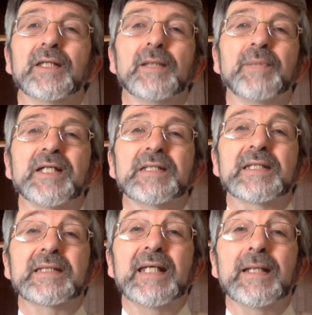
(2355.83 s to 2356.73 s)
that bears
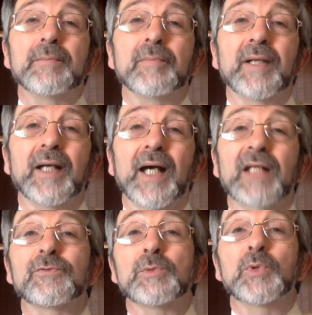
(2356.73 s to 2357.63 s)
his name,
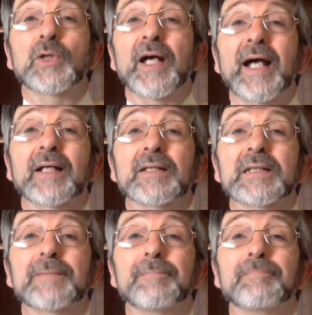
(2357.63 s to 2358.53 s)
and of the book Acts.